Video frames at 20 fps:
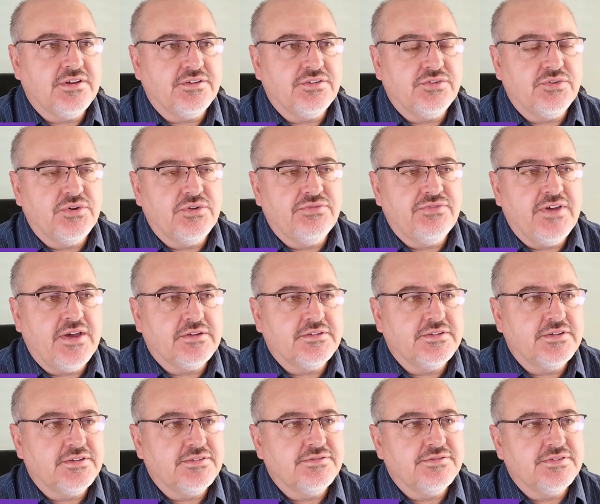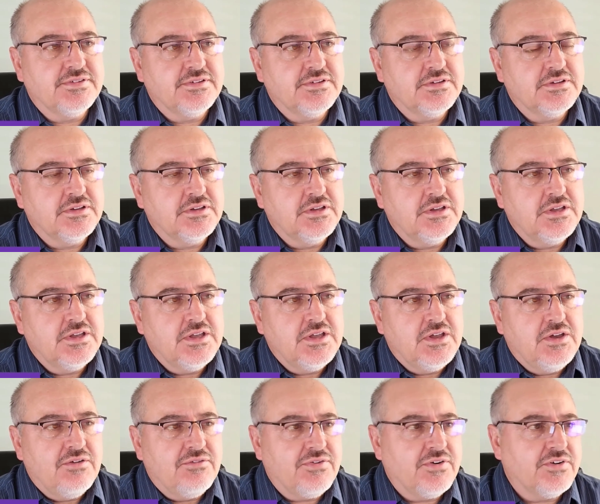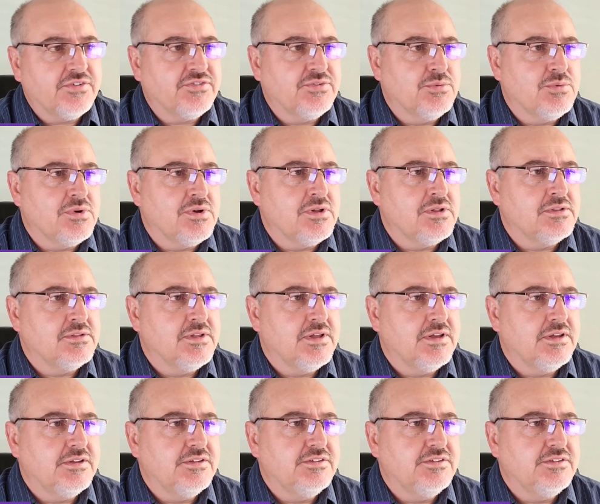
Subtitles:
are so effective. First of all,